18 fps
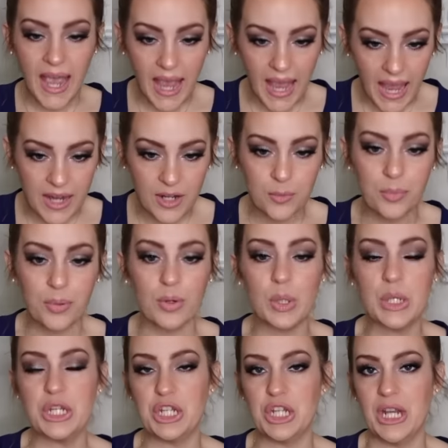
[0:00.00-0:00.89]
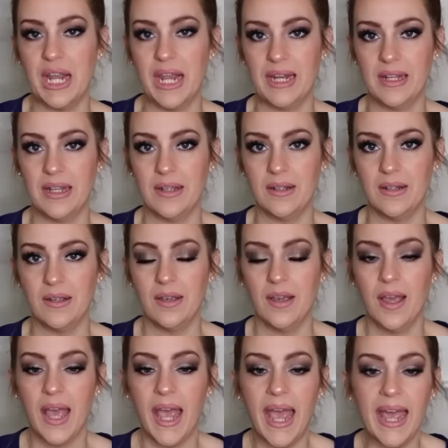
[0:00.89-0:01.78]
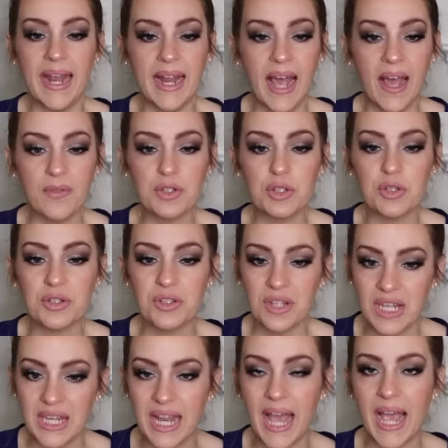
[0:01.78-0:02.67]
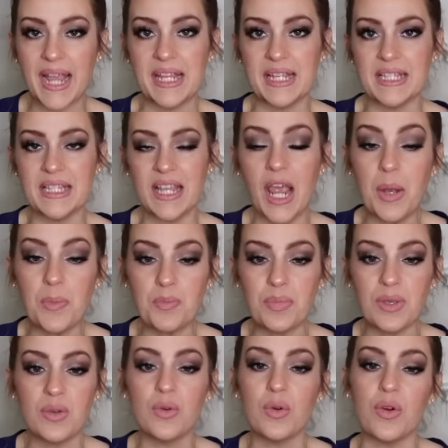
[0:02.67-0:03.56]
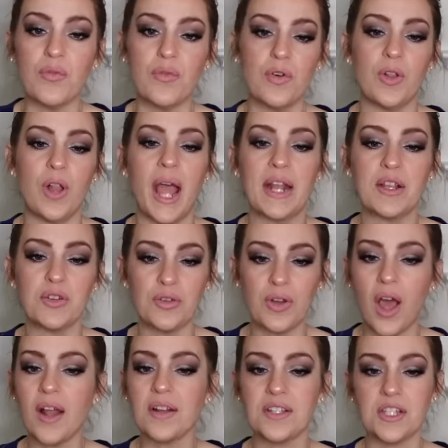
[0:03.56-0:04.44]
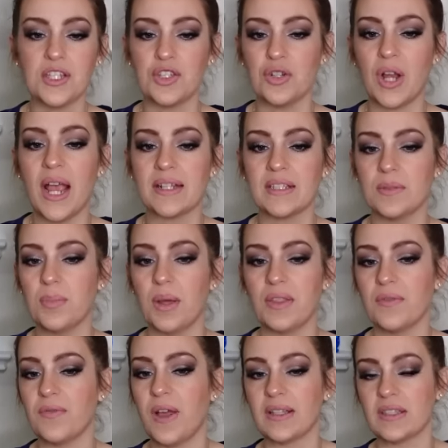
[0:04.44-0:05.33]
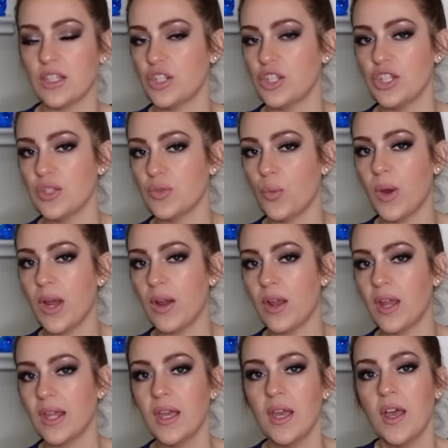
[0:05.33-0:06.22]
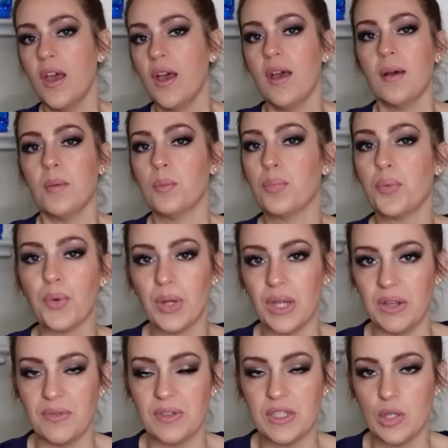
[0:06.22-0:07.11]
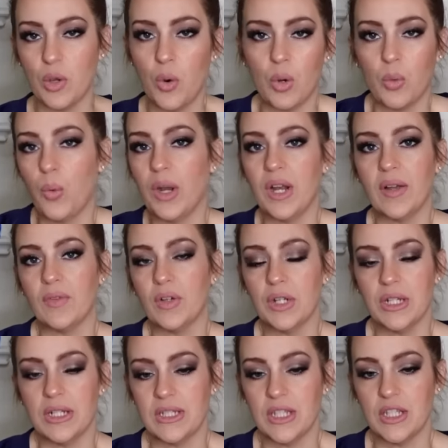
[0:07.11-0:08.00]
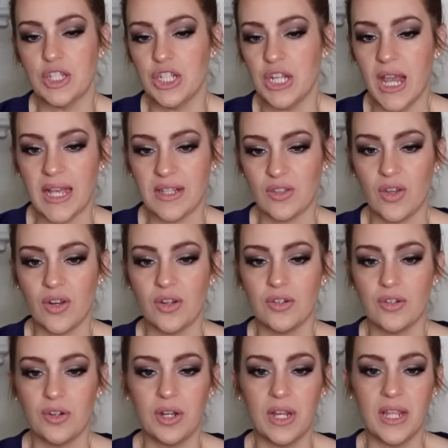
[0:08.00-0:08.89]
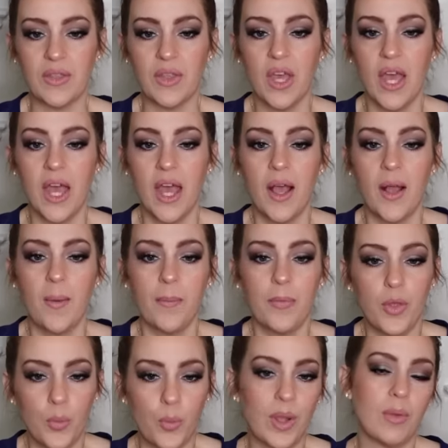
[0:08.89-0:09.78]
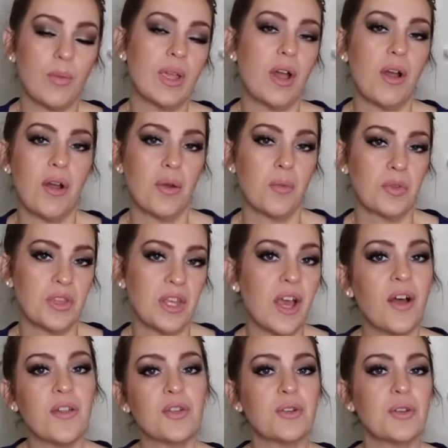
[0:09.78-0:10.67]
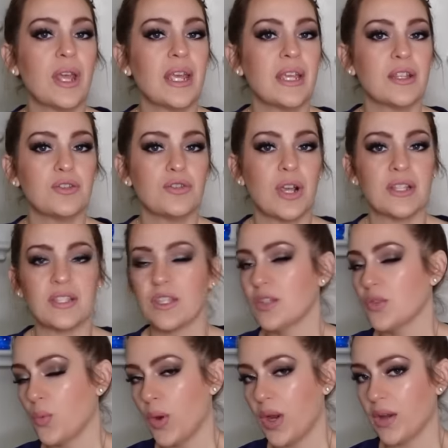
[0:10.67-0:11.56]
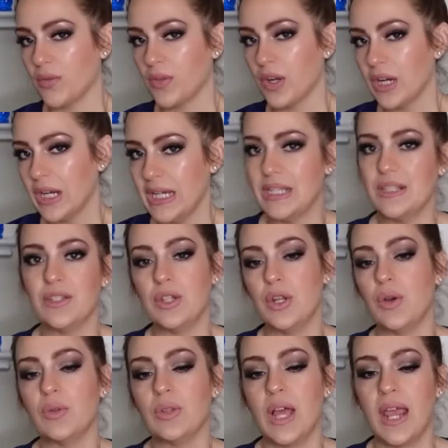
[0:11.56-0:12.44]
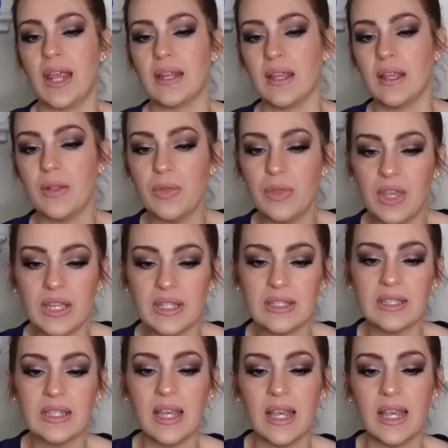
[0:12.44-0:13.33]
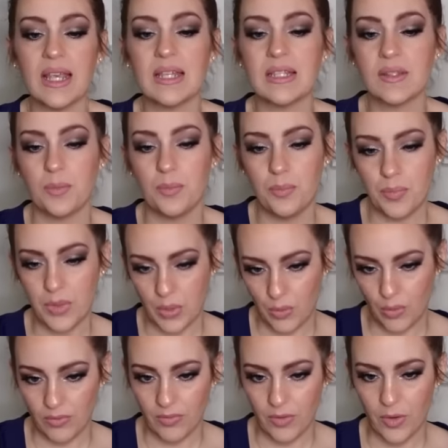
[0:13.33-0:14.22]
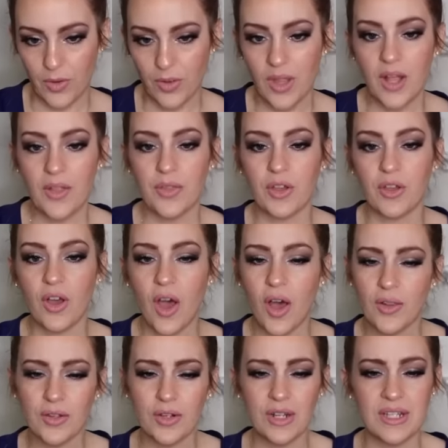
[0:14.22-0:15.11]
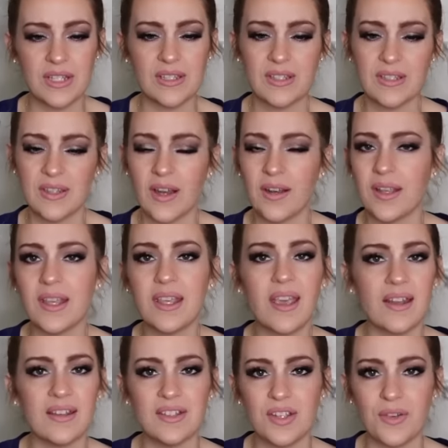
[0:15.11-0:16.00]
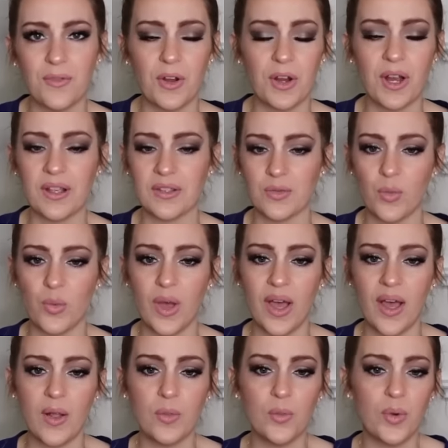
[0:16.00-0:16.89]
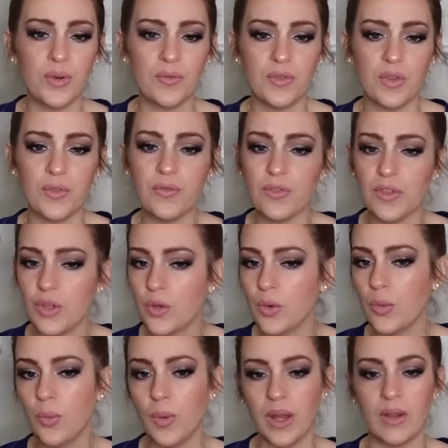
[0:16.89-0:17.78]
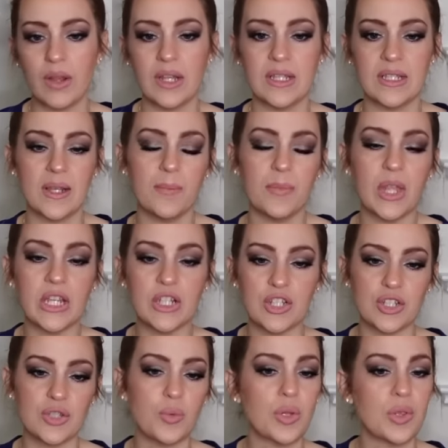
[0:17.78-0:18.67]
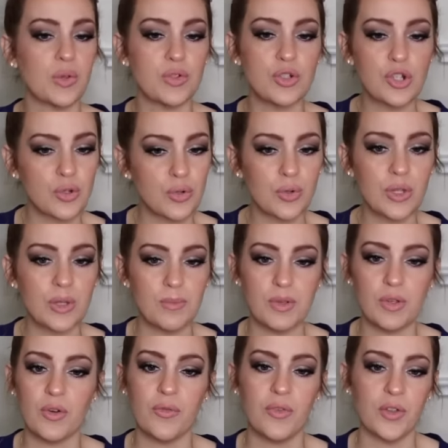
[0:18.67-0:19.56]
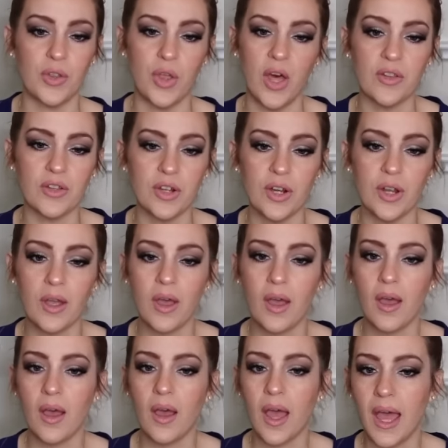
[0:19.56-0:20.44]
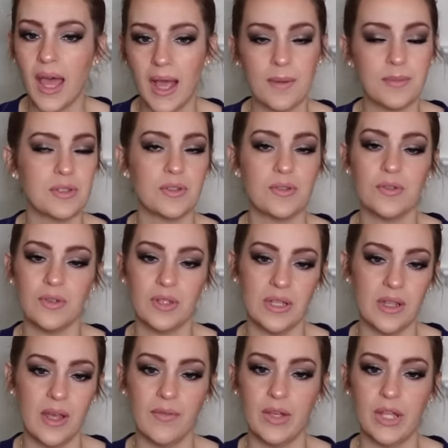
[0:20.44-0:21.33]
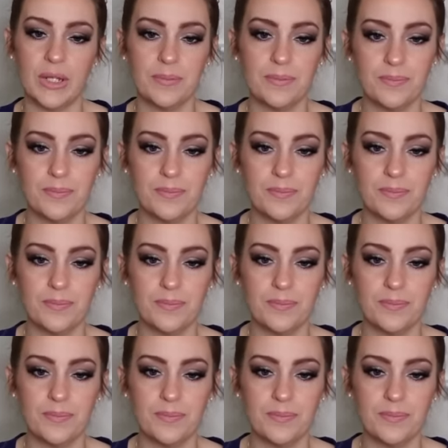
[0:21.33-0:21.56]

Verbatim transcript: and appreciate it and have it look nice and beautiful. And you're not distracted by the fact that she's wearing briefs or whatever it is that she has on underneath. The way we are with the other naked dresses where there is no lining. This is beautiful. The color is stunning and different as well. One of the few wearing something just with a truly beautiful color. Absolutely love it.